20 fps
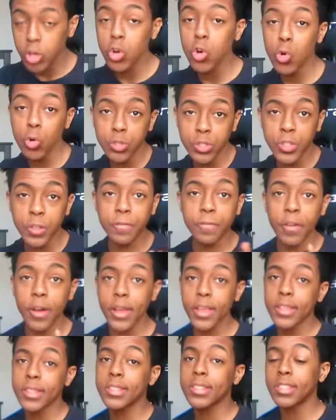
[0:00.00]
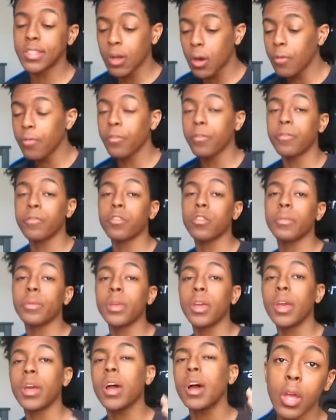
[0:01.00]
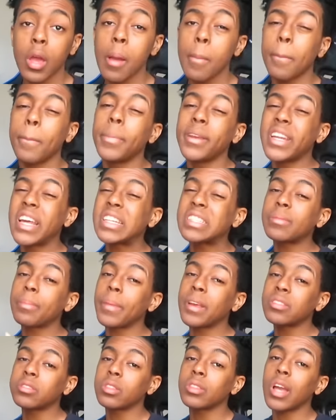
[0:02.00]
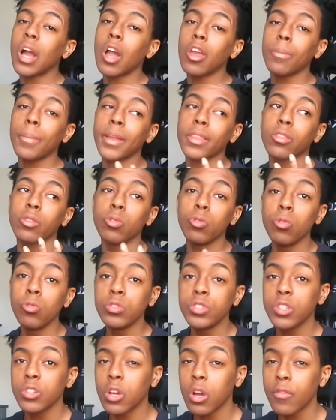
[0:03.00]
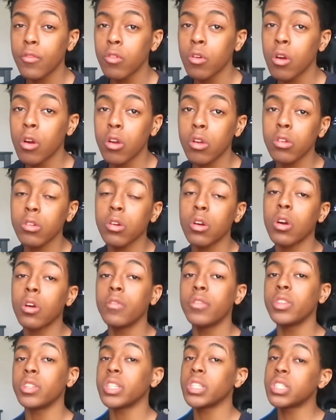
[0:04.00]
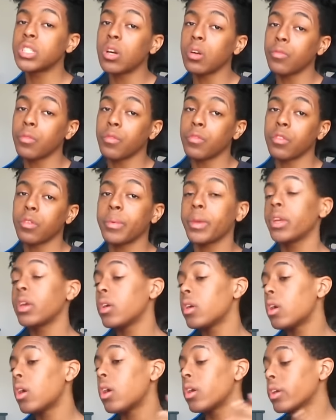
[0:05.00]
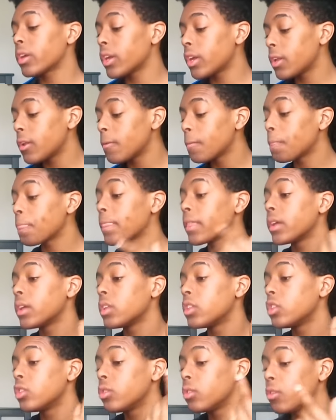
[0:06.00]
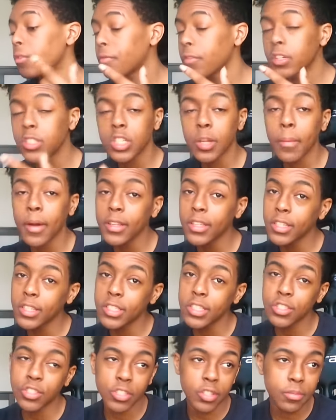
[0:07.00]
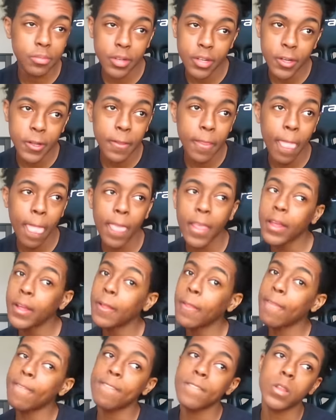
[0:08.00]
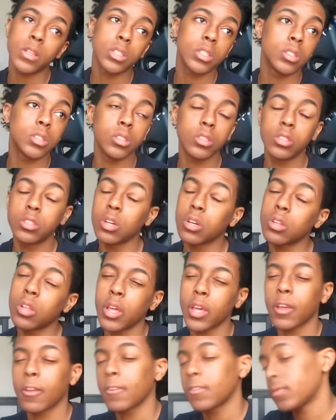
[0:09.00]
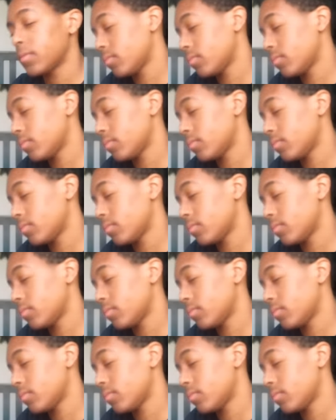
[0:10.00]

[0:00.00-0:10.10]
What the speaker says: Uzi-fy yourself. You feel me? But that's basically how you make the Uzi cover art of yourself. You feel me? Again, the first time I did this jump, bro, took like